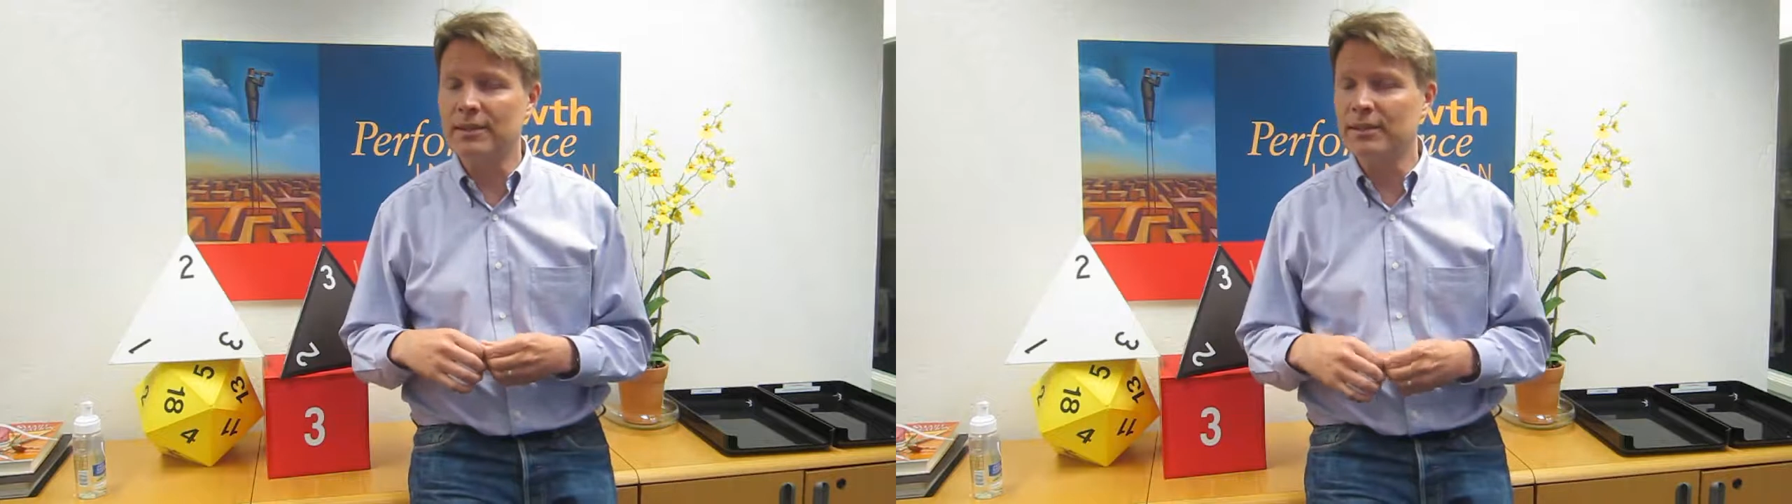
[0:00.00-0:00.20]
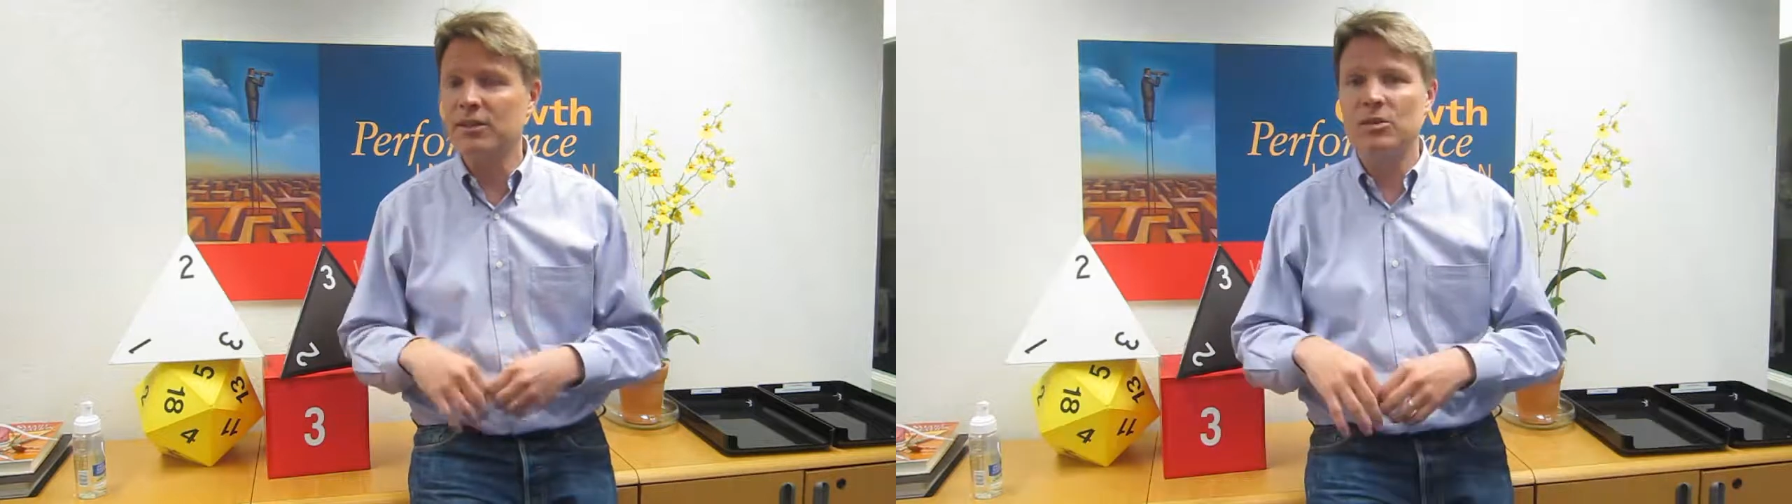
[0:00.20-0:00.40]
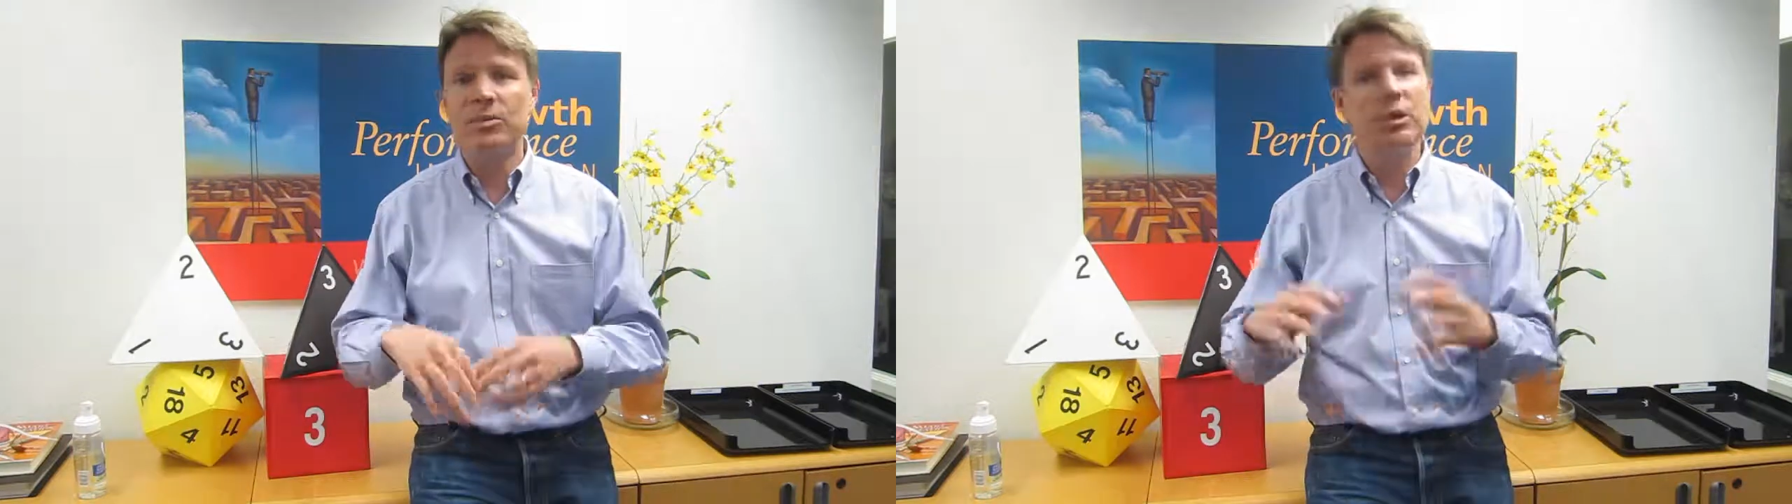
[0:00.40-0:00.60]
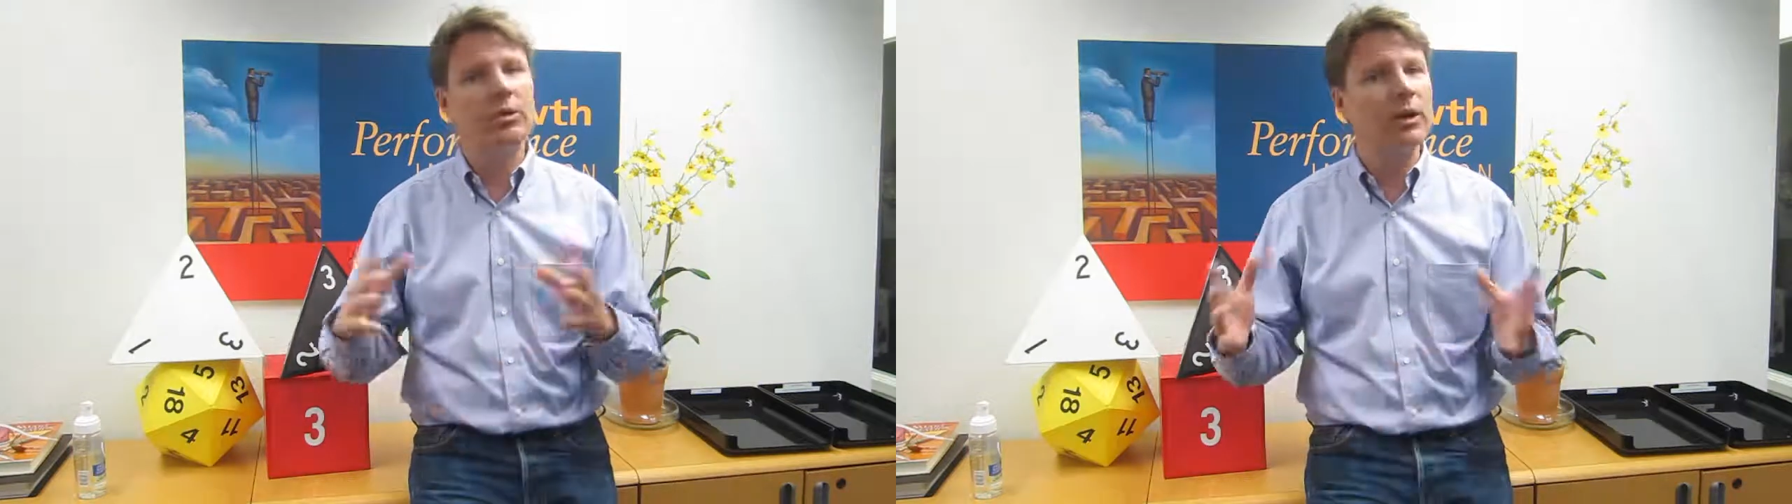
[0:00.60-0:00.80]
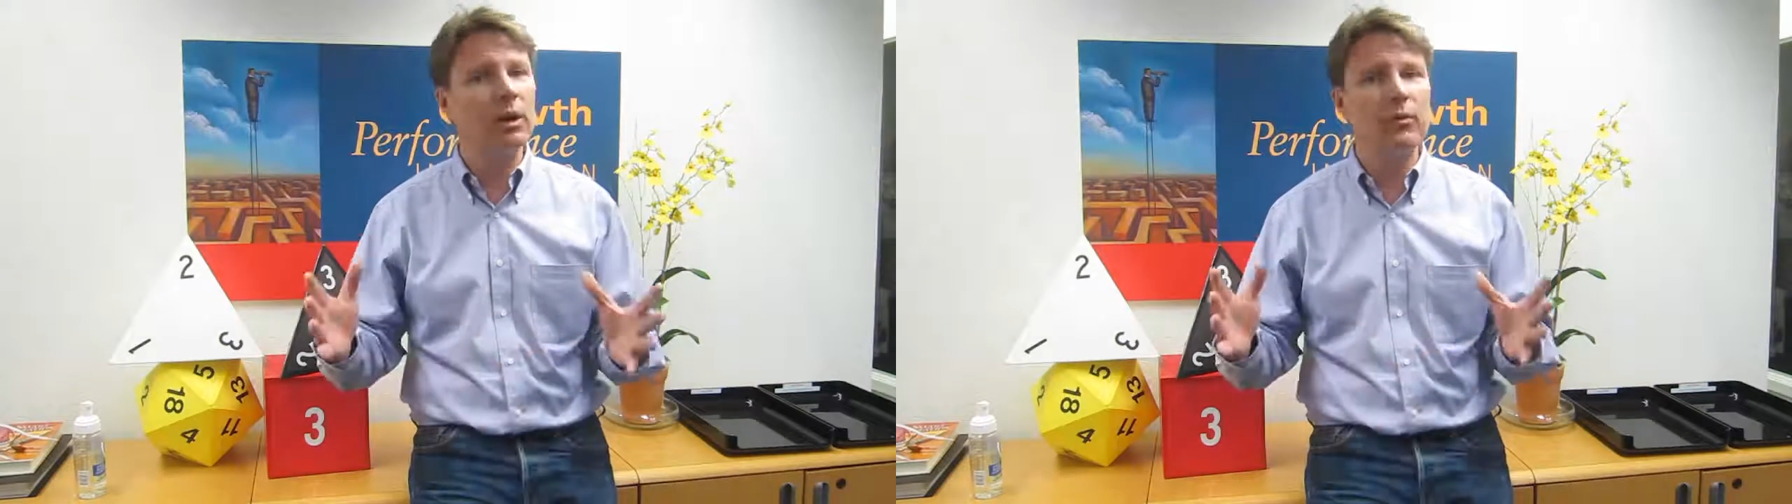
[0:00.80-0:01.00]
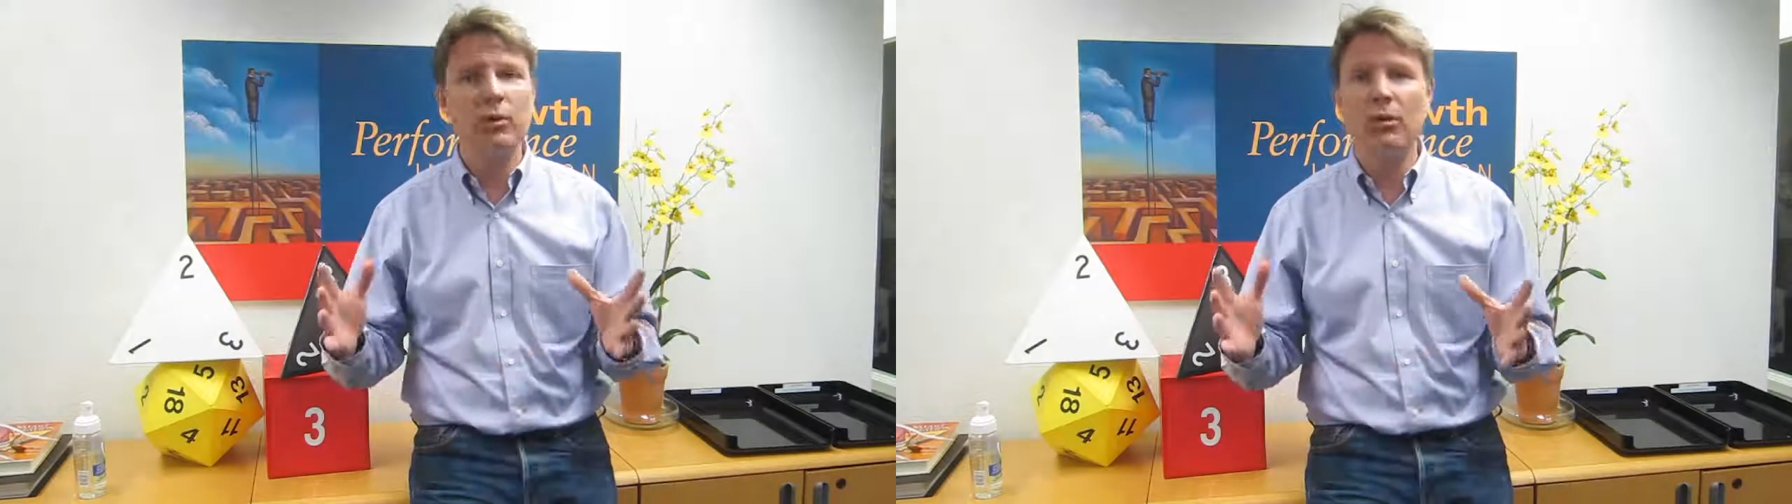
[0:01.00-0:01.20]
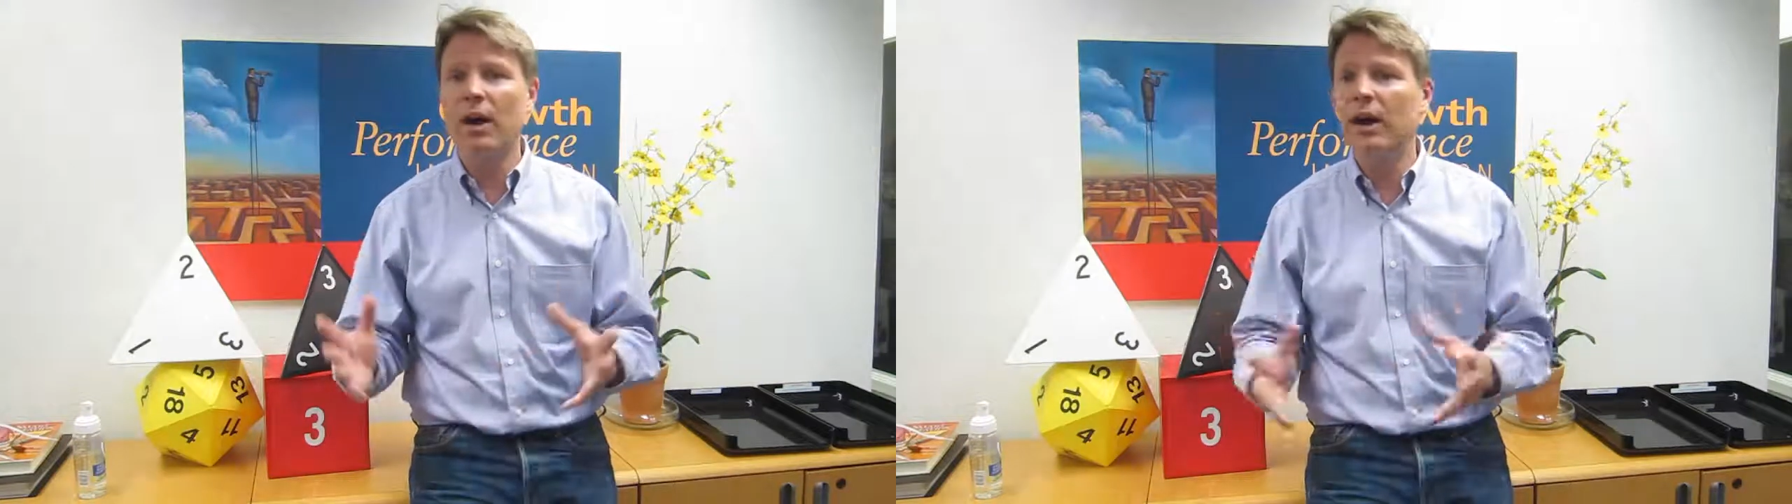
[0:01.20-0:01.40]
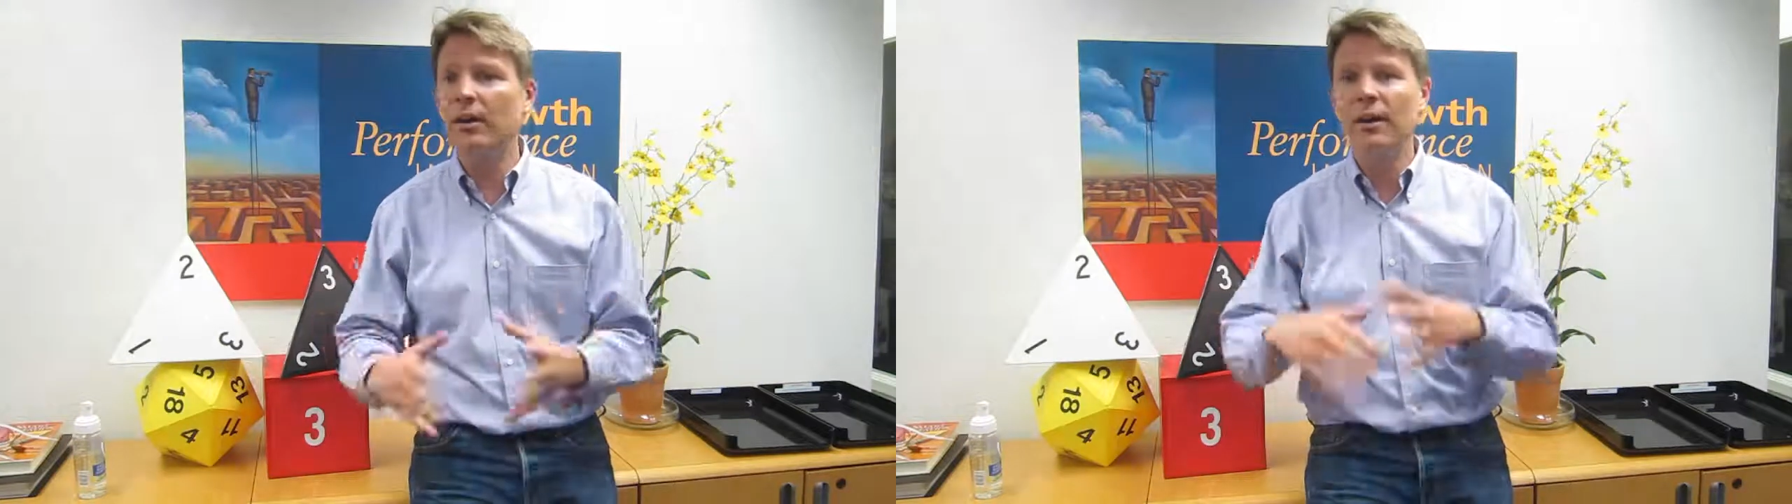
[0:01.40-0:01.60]
This has been going on for a
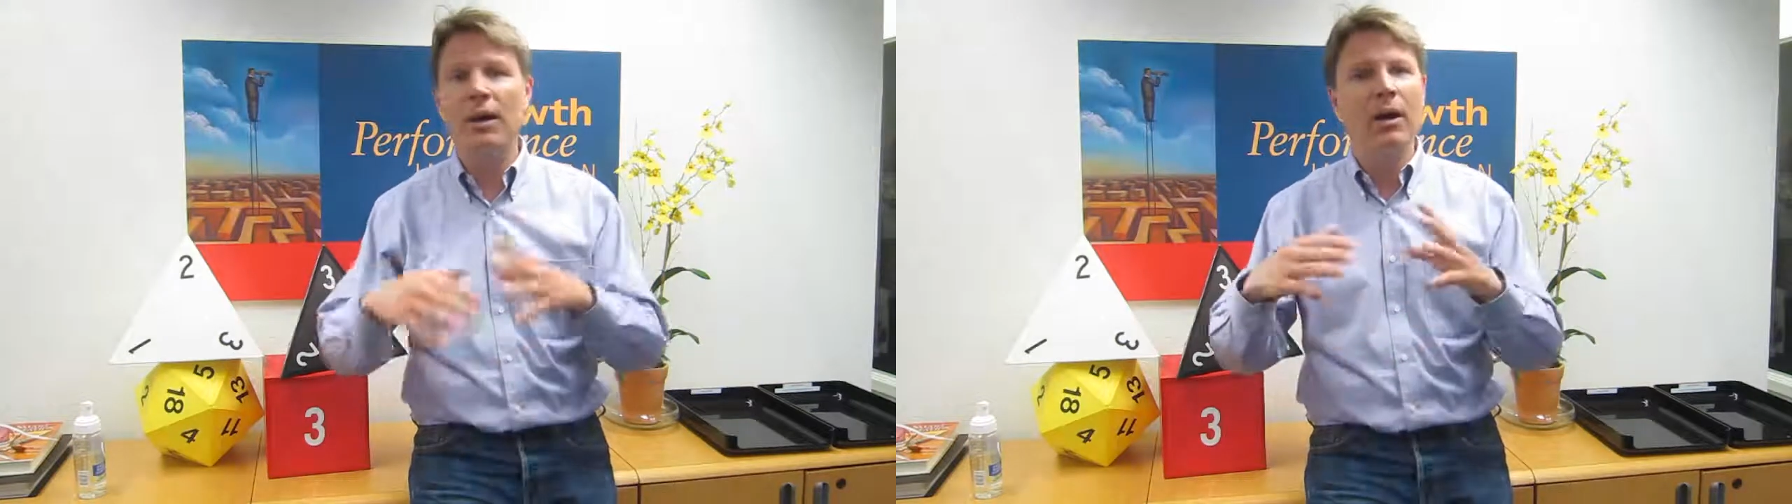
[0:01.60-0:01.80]
while.